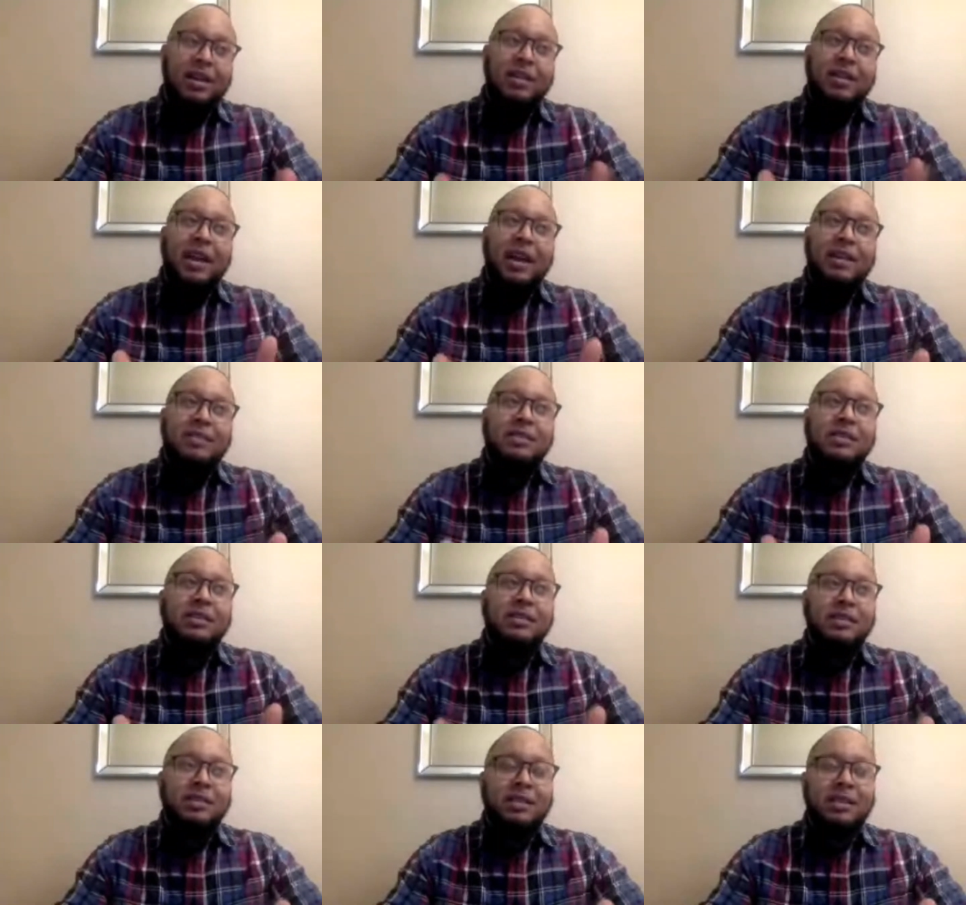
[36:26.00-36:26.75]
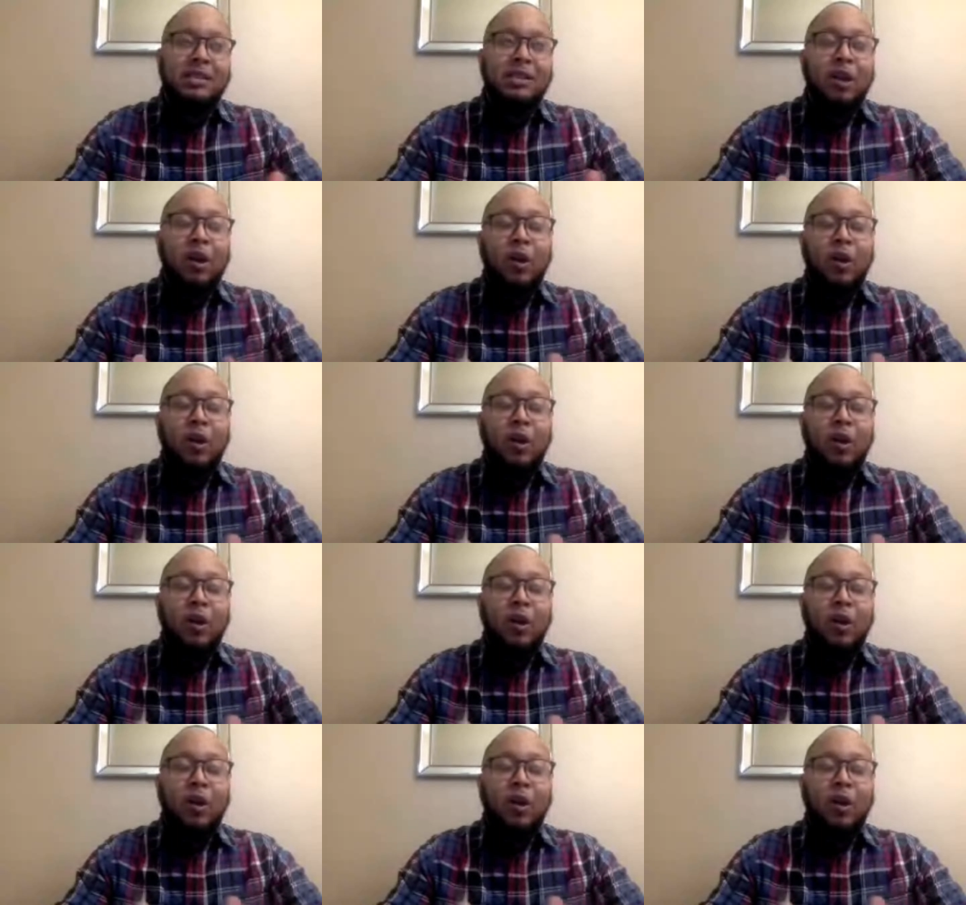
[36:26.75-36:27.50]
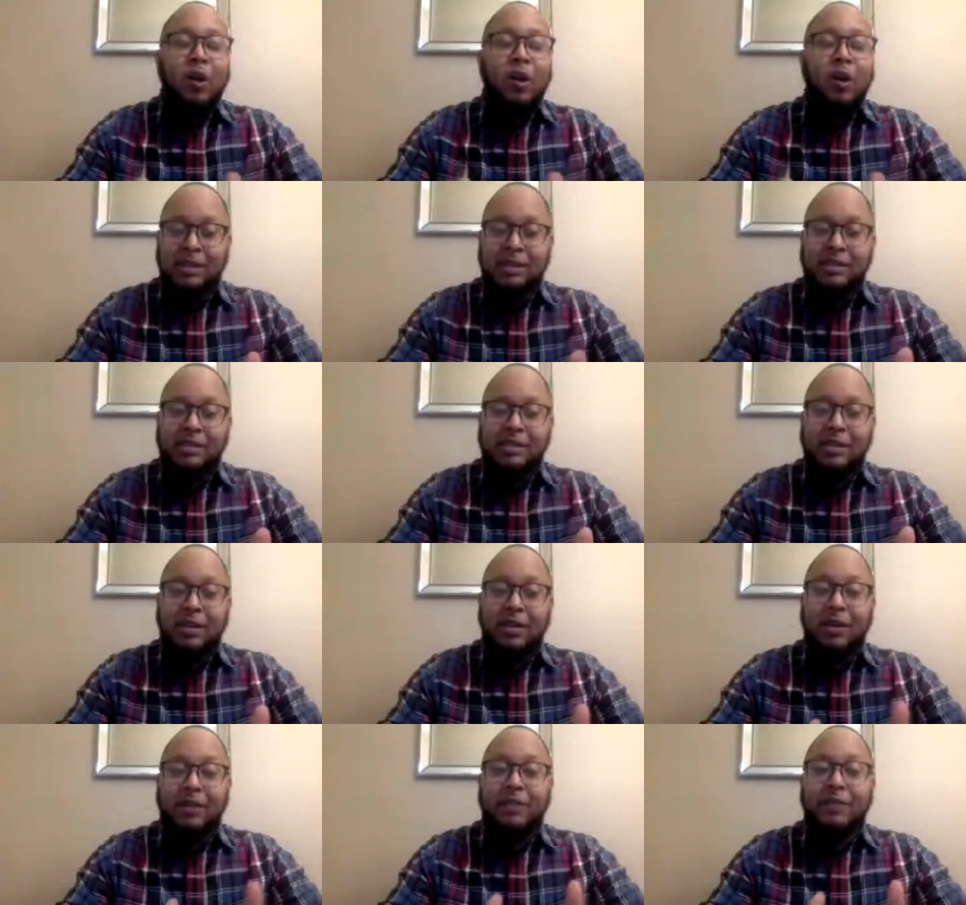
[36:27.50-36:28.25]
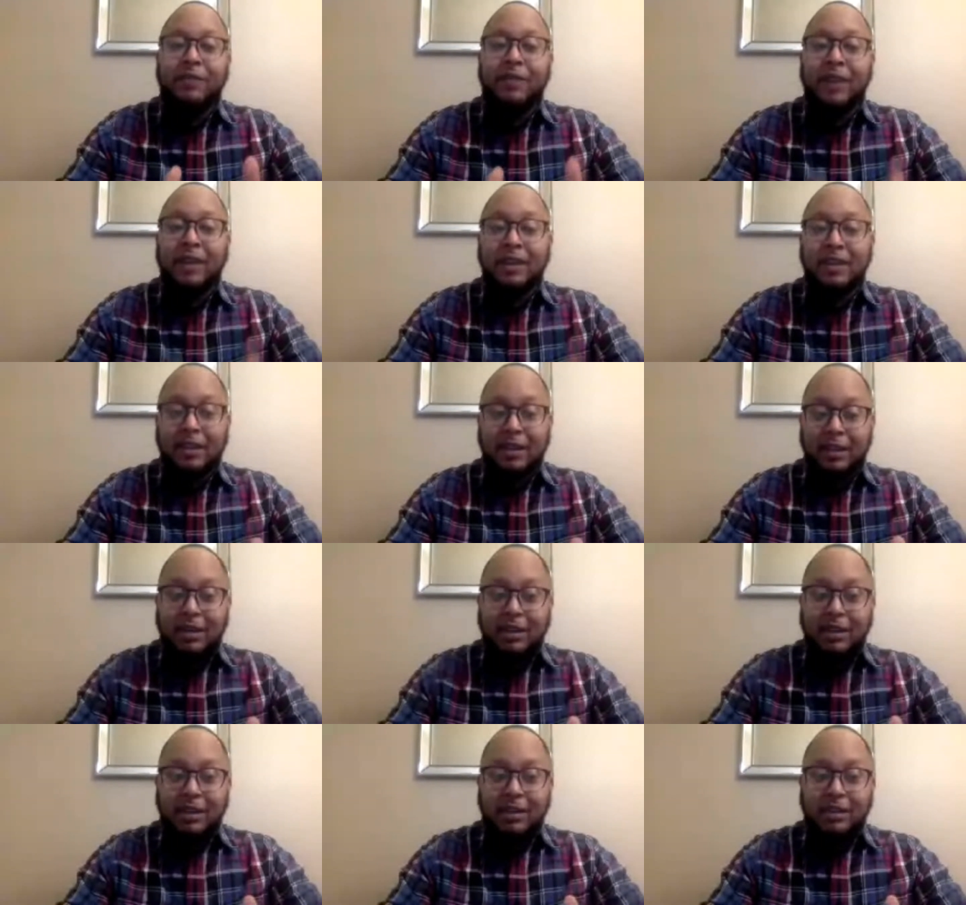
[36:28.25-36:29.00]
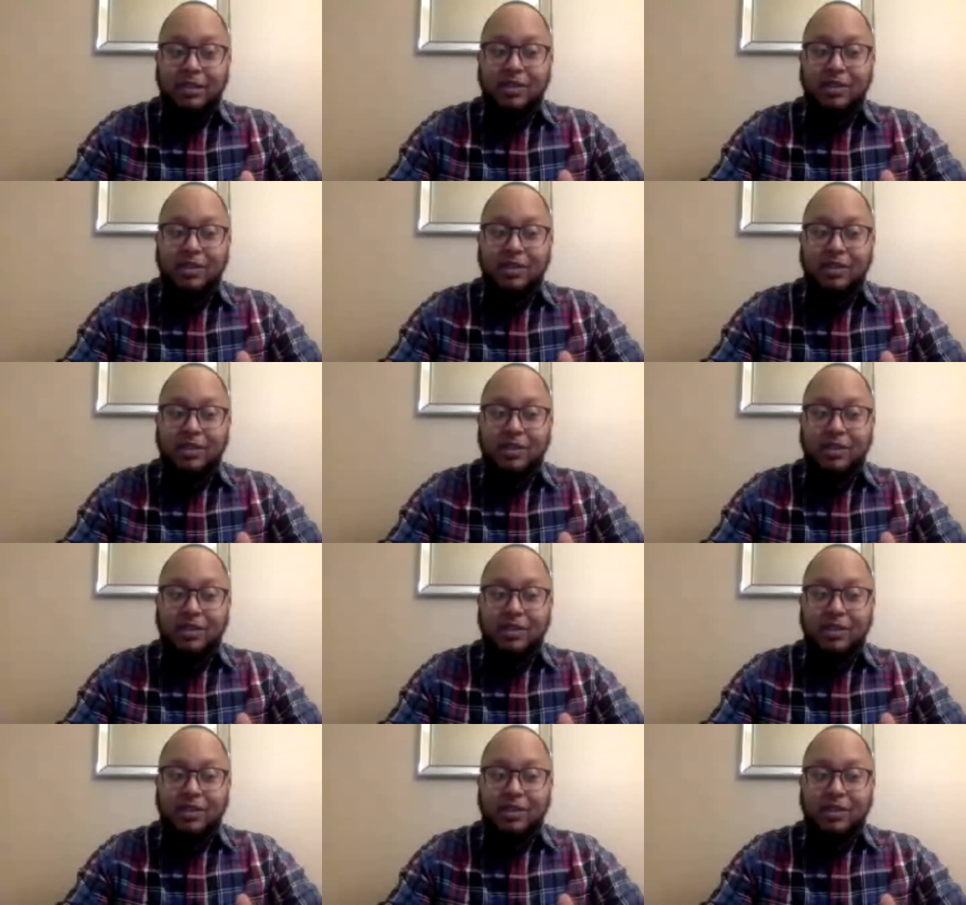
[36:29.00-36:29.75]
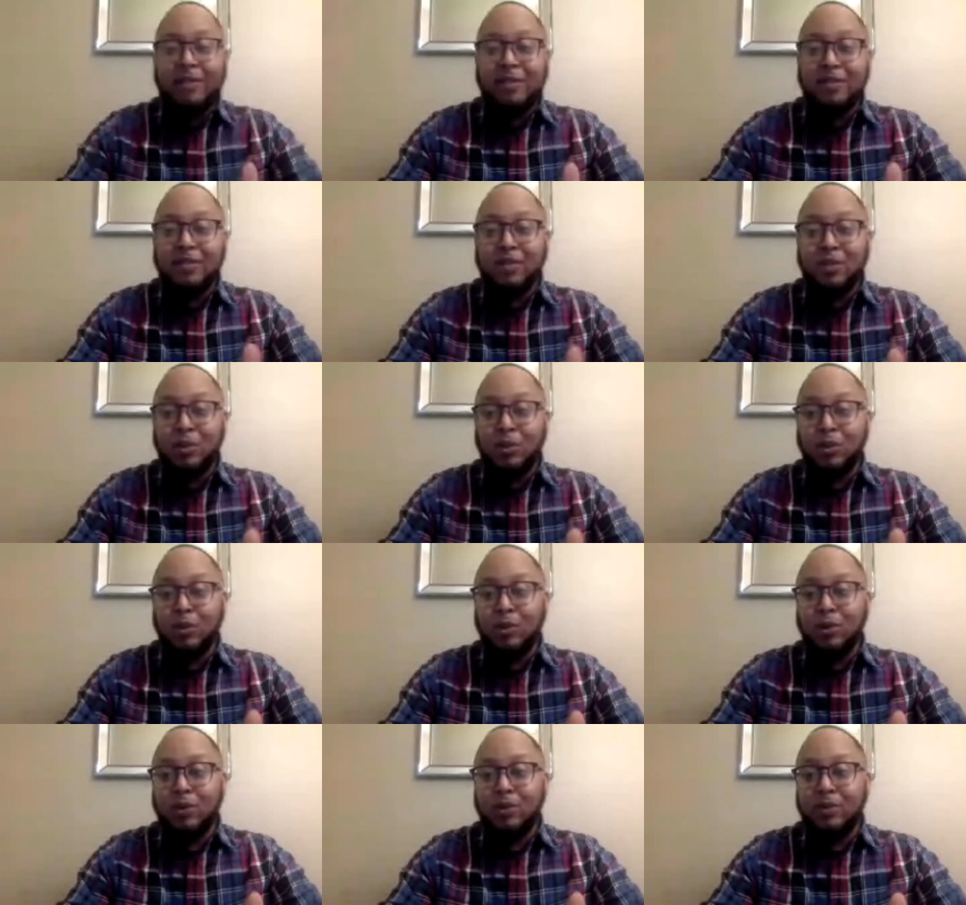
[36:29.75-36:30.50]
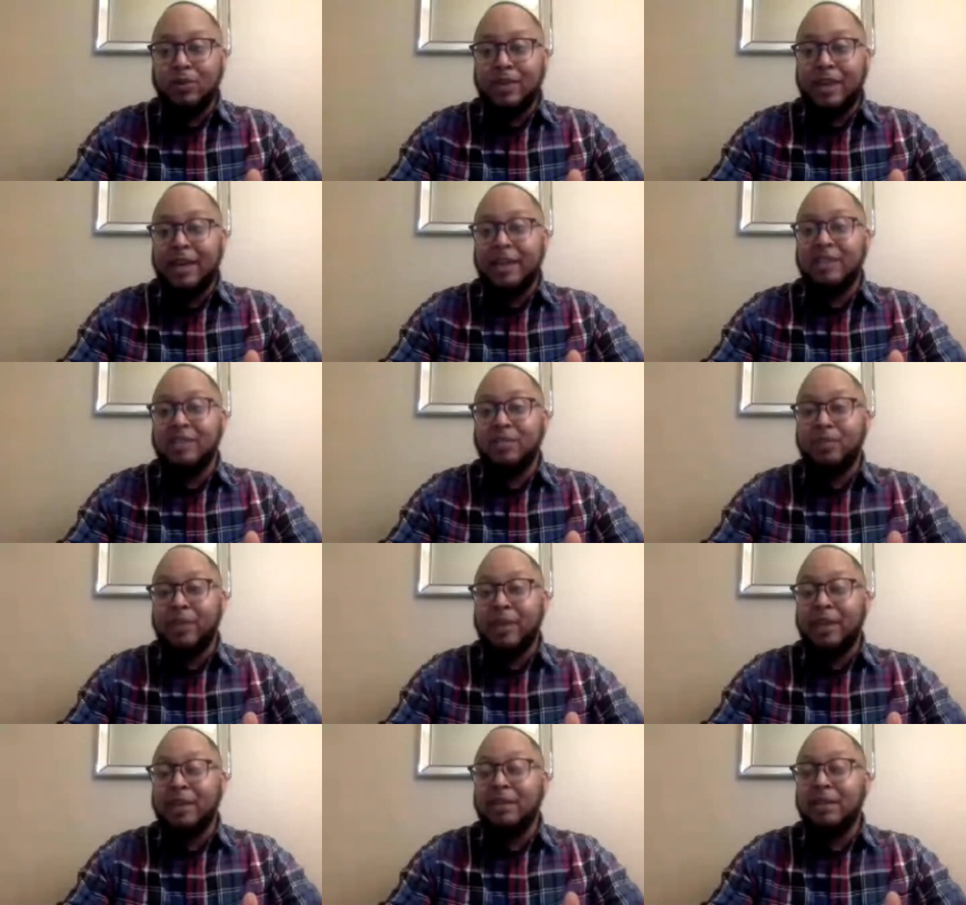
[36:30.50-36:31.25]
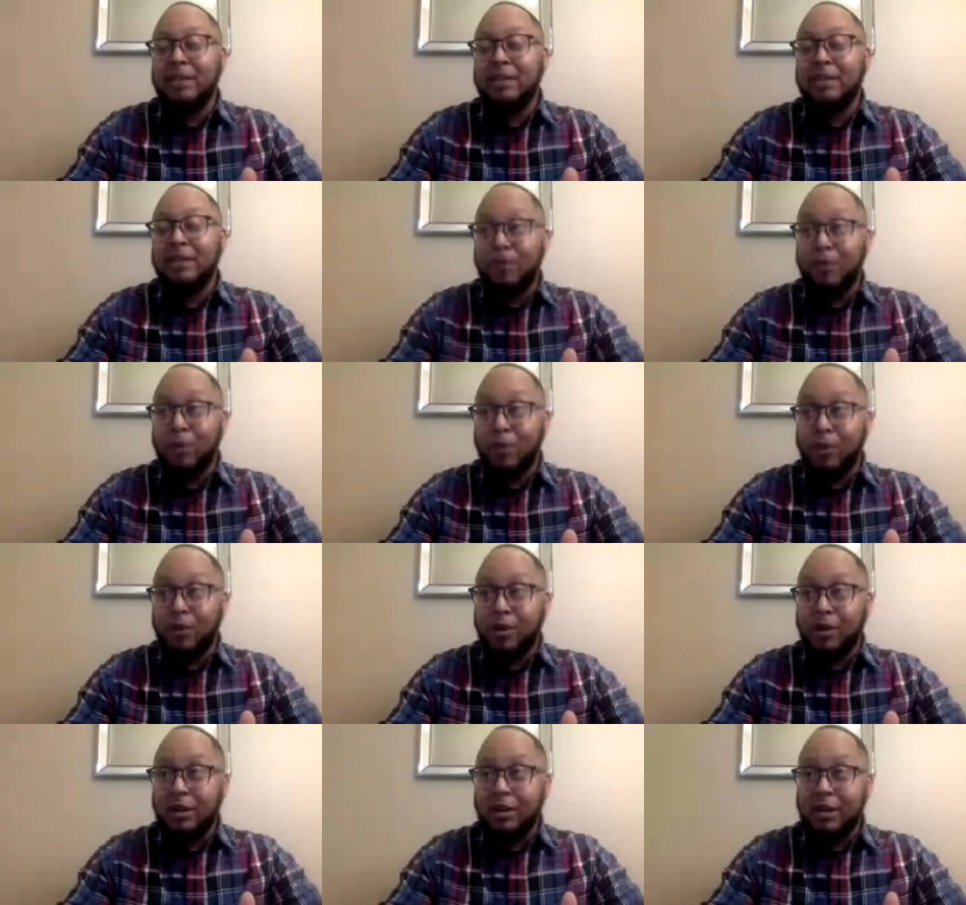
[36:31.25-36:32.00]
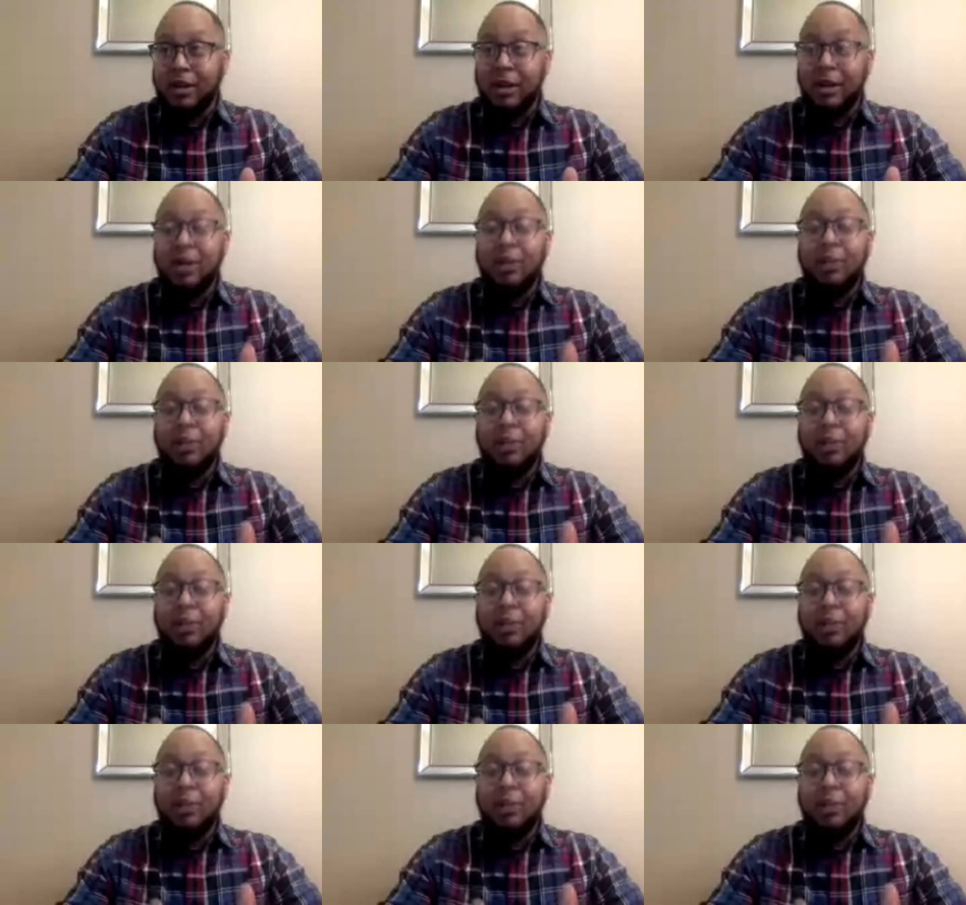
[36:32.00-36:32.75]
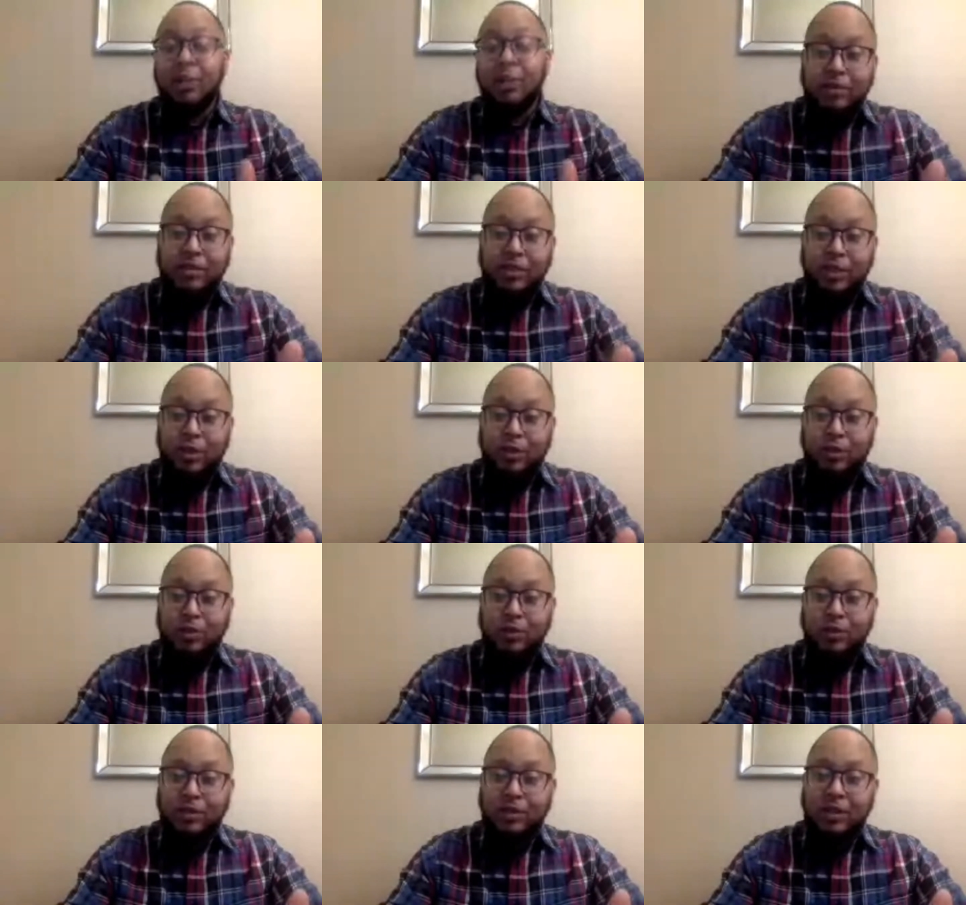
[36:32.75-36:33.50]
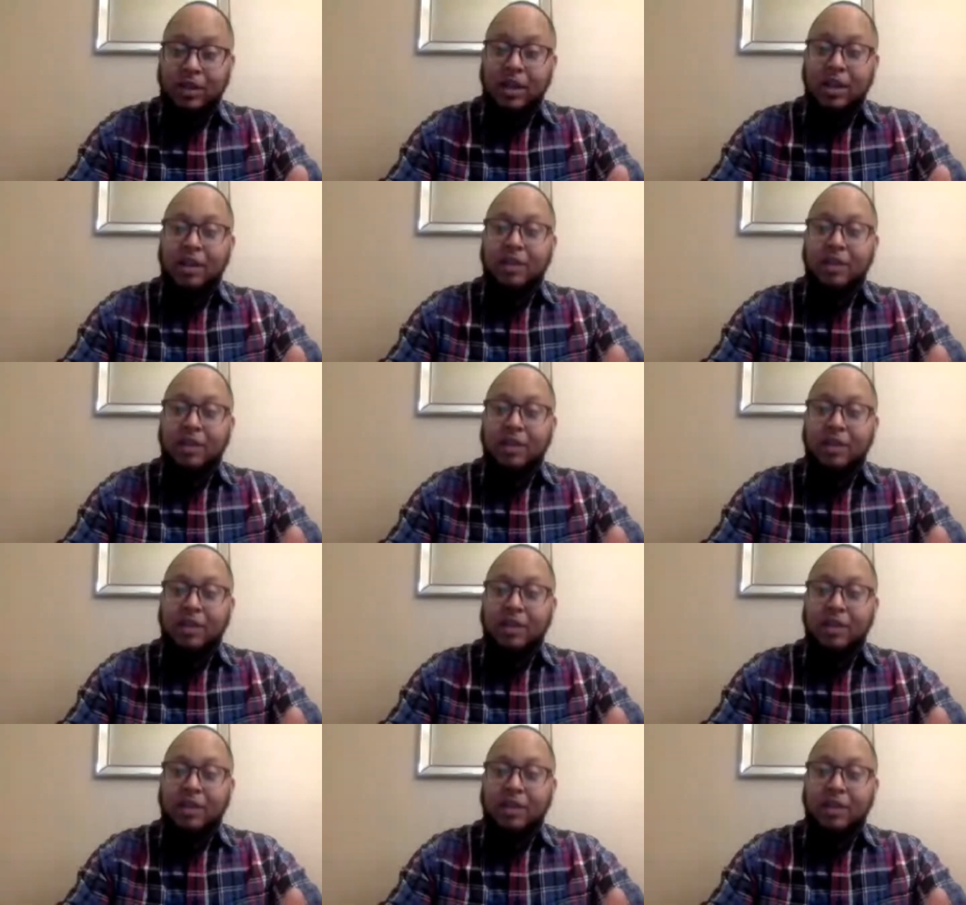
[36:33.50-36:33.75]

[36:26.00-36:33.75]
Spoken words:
the SSC oversees a funding source at the school that is mainly for Black and brown children.